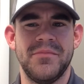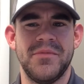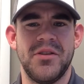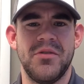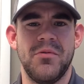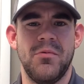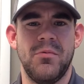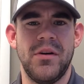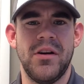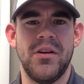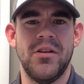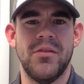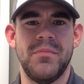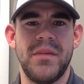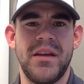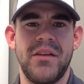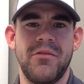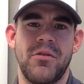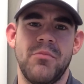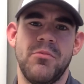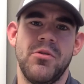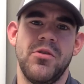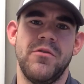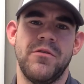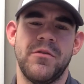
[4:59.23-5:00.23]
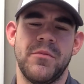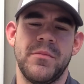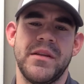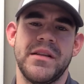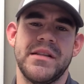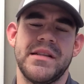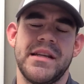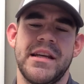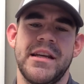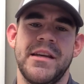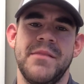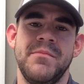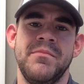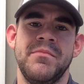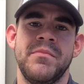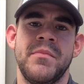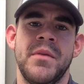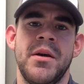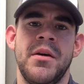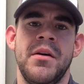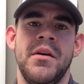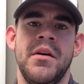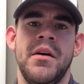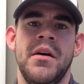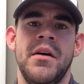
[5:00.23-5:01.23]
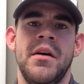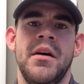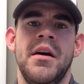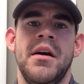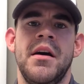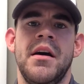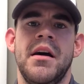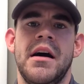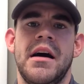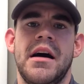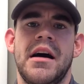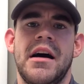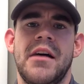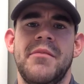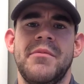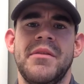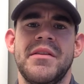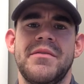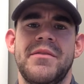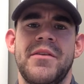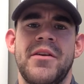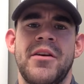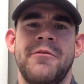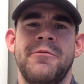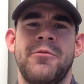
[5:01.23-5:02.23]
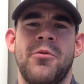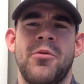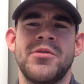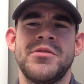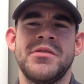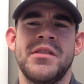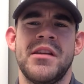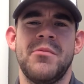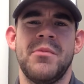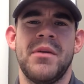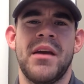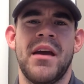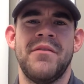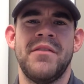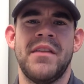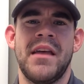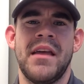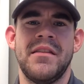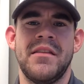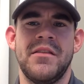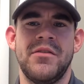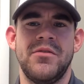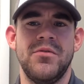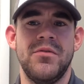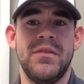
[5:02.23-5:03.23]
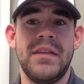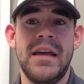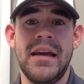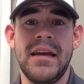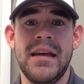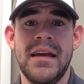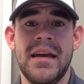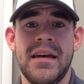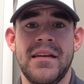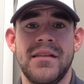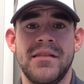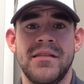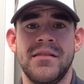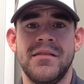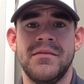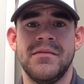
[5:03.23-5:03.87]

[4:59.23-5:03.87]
you will be removed from the team. It's very unfortunate we haven't had to do that yet